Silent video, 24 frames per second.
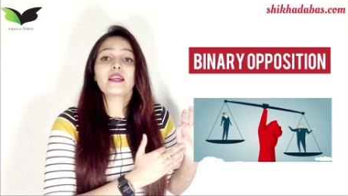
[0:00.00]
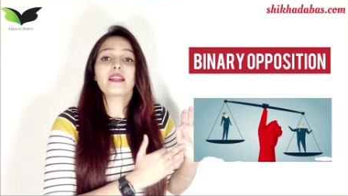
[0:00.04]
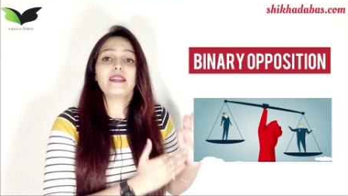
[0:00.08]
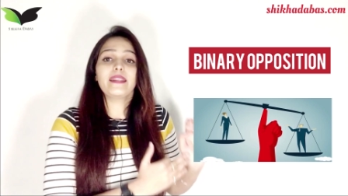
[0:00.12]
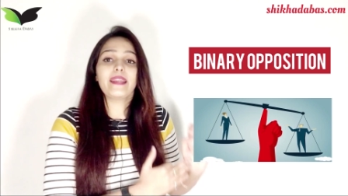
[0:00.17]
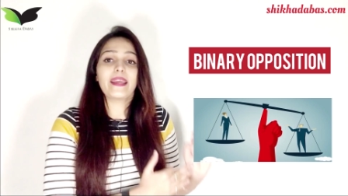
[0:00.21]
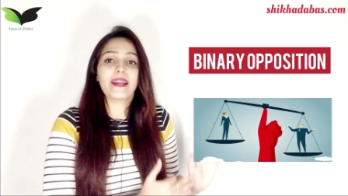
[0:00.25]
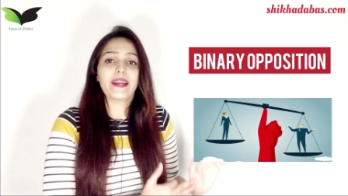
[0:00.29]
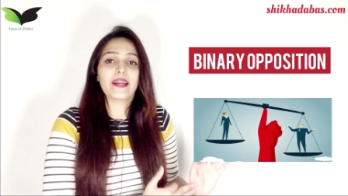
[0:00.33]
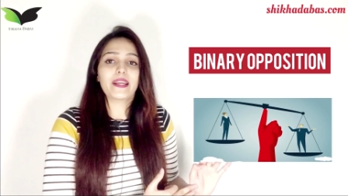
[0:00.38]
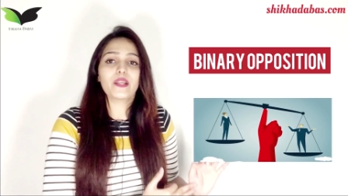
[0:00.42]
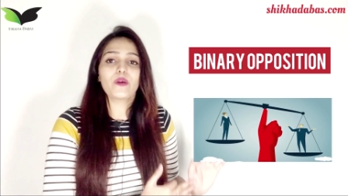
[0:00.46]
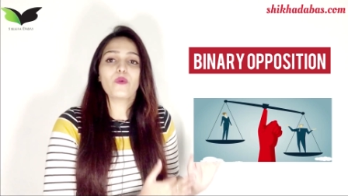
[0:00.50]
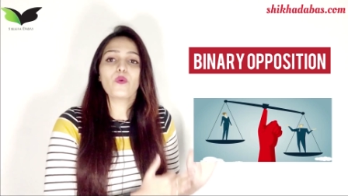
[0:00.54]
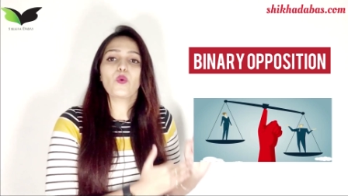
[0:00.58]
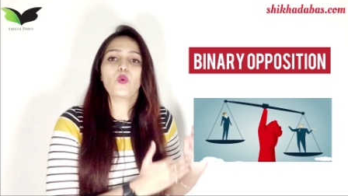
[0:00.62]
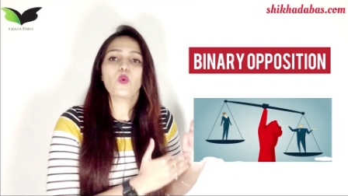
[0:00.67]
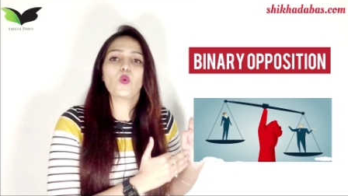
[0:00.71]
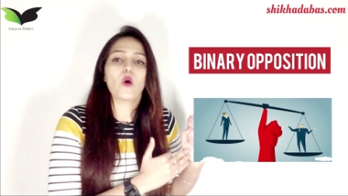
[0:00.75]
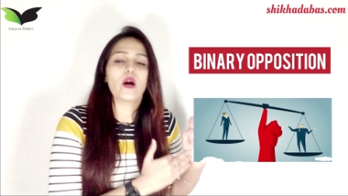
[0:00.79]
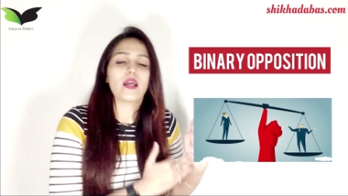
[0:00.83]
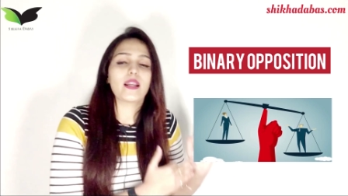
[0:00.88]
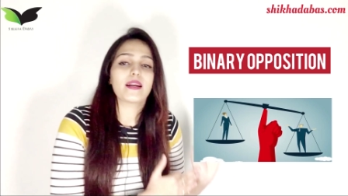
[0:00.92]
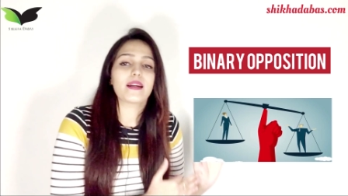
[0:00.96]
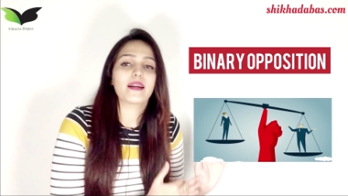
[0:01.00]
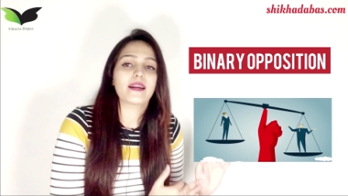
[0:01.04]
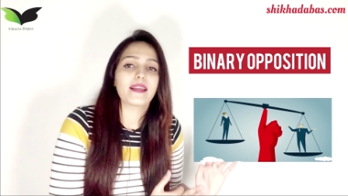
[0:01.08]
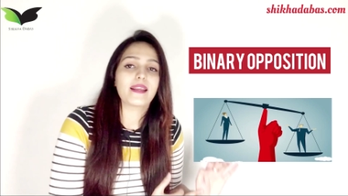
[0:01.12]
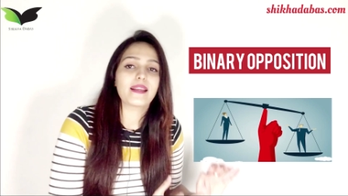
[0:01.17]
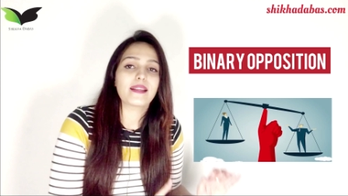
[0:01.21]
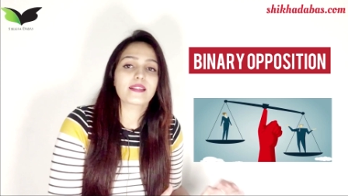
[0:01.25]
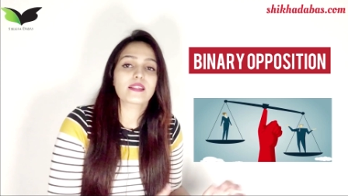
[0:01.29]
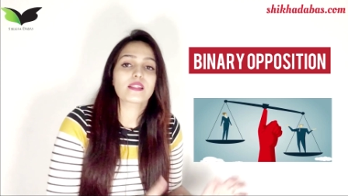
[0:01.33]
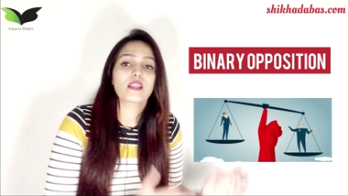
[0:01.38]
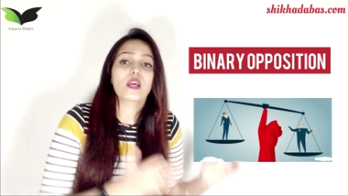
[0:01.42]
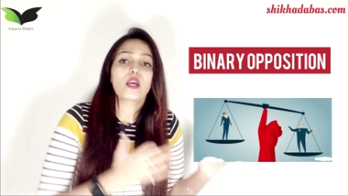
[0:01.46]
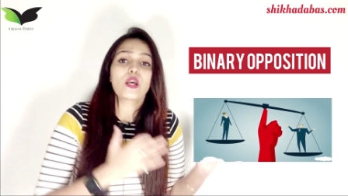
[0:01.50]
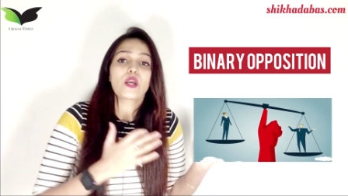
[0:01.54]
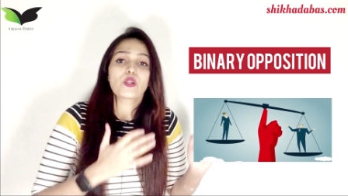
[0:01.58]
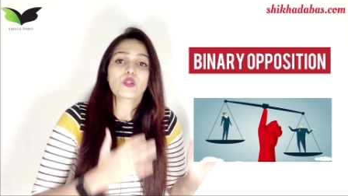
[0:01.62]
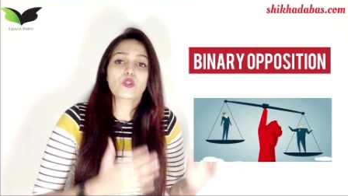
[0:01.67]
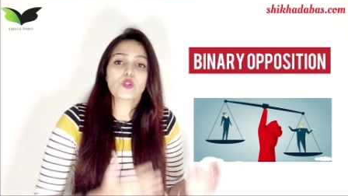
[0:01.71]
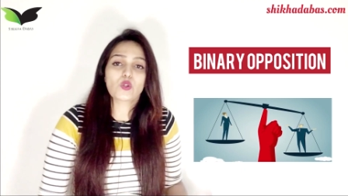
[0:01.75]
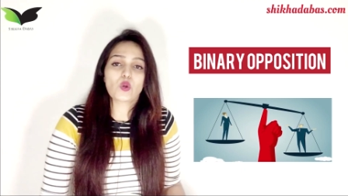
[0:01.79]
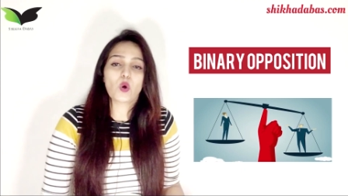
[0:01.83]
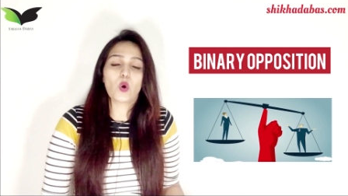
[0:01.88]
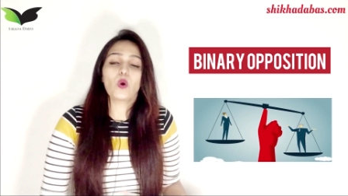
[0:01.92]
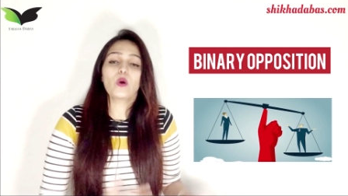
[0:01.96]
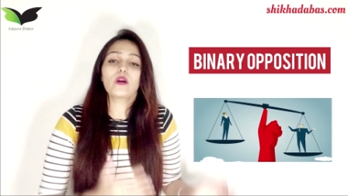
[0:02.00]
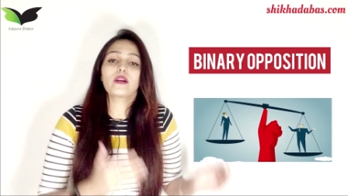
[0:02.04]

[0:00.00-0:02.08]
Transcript: negative qualities so